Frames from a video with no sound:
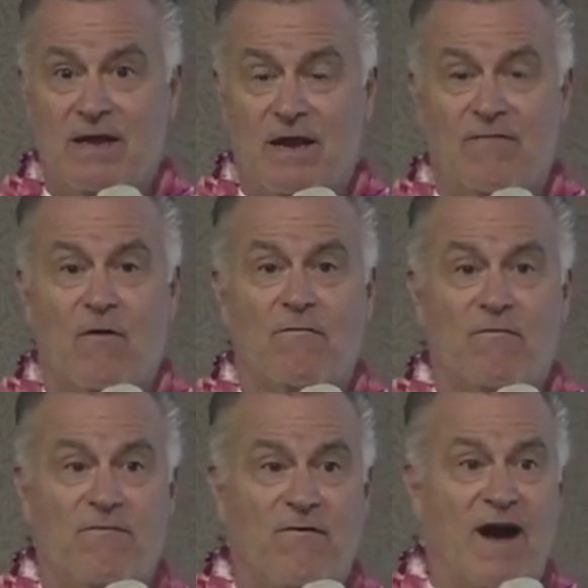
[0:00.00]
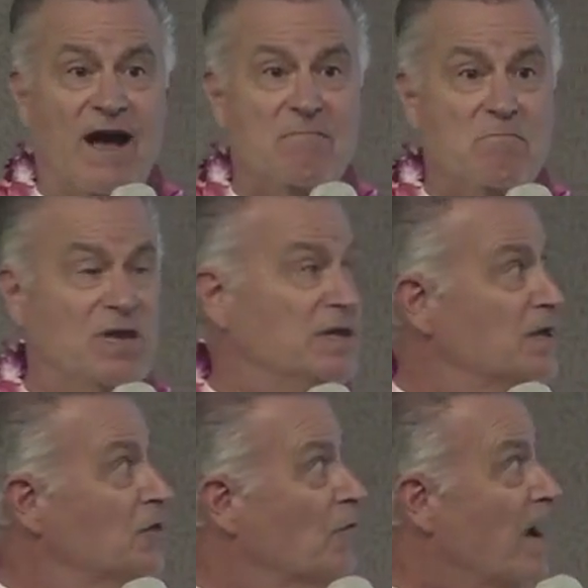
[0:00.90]
of over 5
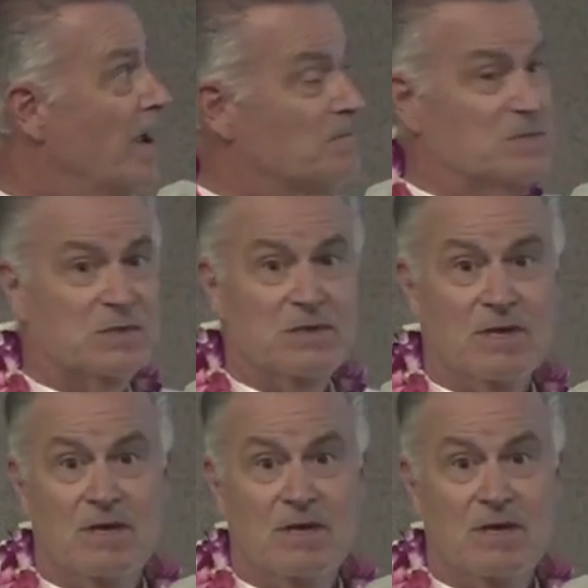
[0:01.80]
billion grams